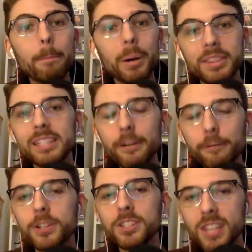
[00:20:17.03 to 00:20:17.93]
But the
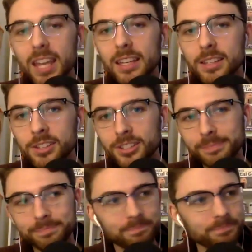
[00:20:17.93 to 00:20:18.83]
difference is,
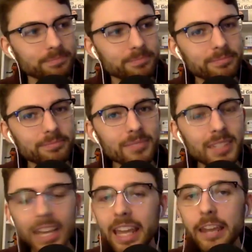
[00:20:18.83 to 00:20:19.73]

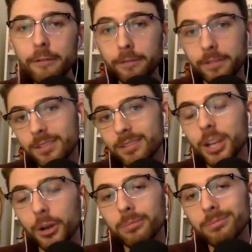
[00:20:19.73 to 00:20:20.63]
if, you
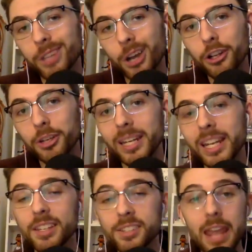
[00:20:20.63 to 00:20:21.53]
know, the argument
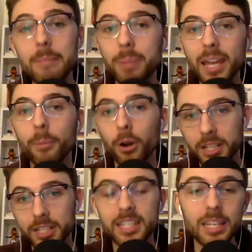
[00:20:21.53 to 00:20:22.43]
is a big
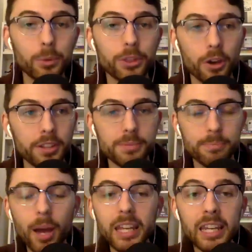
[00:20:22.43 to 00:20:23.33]
market team with all this
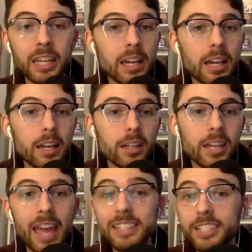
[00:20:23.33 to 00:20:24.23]
money
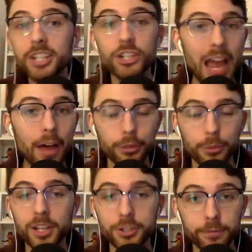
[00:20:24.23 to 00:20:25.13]
can dish out
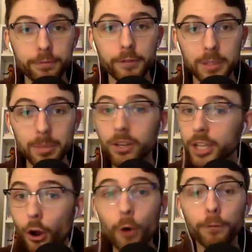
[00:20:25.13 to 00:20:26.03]
$350
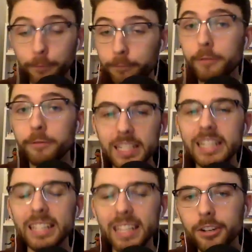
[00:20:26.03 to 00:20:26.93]
million over
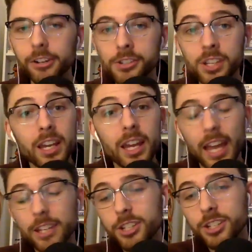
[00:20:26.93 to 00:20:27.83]
15 years
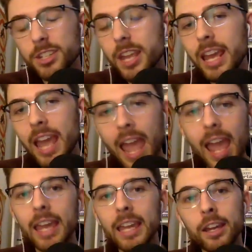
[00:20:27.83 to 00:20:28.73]
and just say,
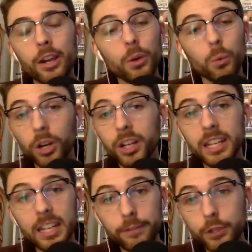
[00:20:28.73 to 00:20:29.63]
hey, we're going to
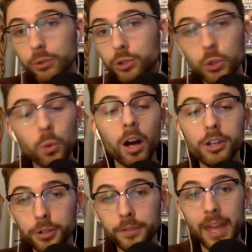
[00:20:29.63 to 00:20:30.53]
give you
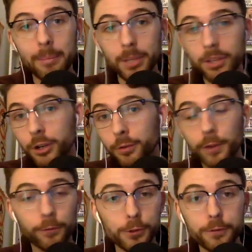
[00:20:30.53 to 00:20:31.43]
200 of that million over the
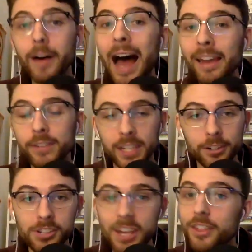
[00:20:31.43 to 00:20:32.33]
first 5
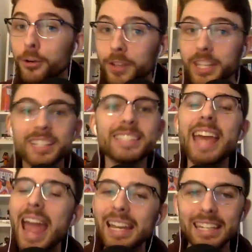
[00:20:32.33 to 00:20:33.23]
years. And then over the next
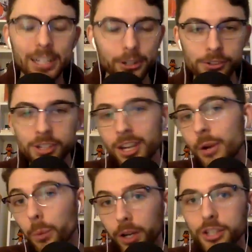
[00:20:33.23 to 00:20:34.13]
10 years,
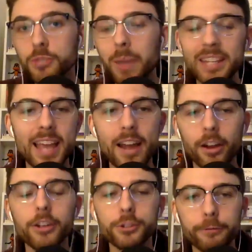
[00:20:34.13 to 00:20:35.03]
we're going to space out
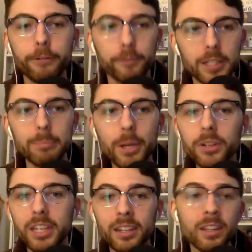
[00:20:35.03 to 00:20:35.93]
150
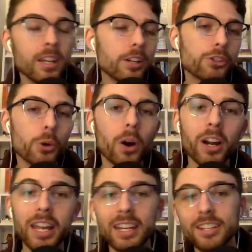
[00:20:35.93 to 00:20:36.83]
million. So our
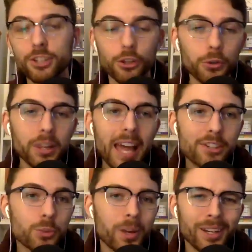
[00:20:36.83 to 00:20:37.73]
hit is a little
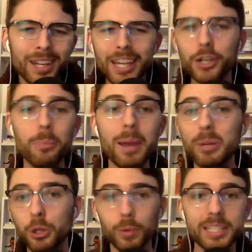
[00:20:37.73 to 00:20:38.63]
less when, you know,
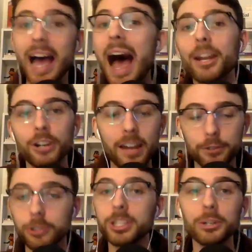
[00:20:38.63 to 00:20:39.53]
maybe you're retired
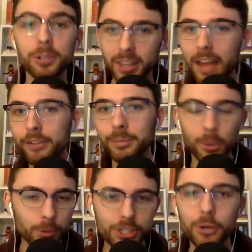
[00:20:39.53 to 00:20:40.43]
after year 11,
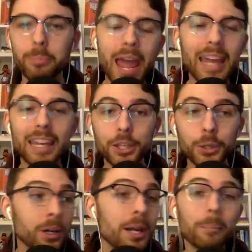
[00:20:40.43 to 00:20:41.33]
but we're still paying
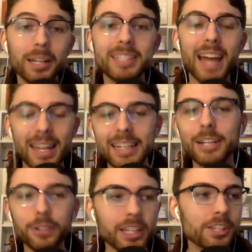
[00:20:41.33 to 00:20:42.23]
you, but it's not
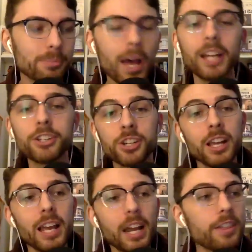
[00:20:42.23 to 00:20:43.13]
nearly as much.
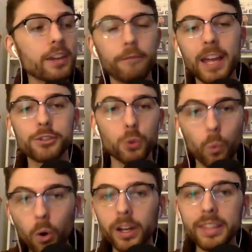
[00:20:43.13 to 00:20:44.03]
And I think fans are
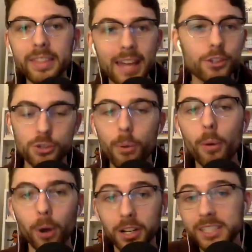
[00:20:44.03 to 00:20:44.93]
worried that the
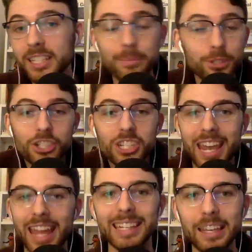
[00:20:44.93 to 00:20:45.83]
small market teams just
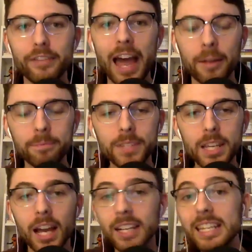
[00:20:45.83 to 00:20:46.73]
can't give out
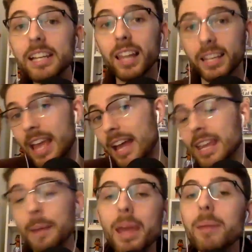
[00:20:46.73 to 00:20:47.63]
a deal like that.
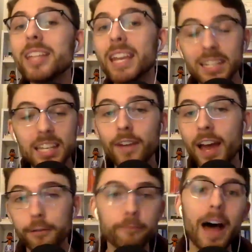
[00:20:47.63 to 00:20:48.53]
Yeah, maybe they can give
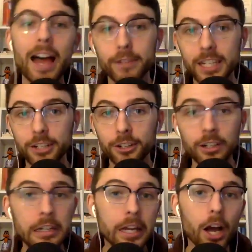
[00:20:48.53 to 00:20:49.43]
out a 5
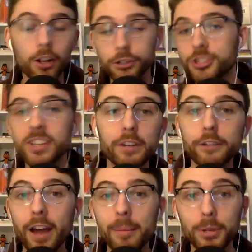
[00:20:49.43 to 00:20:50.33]
year,
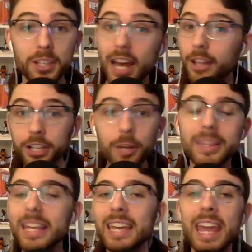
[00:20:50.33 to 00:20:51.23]
$175 million deal, but
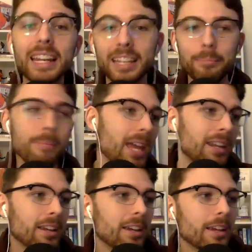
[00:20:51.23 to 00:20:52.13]
they can't
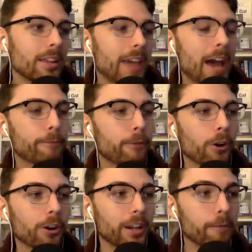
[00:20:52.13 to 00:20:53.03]
commit that
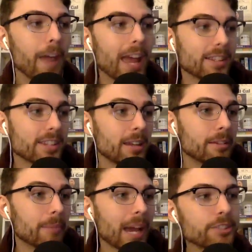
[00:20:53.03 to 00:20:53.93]
far in advance. And
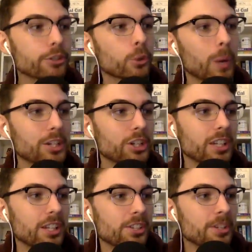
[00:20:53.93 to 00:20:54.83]
my answer to the question
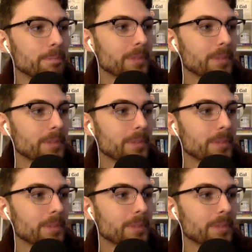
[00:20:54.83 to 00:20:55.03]
is,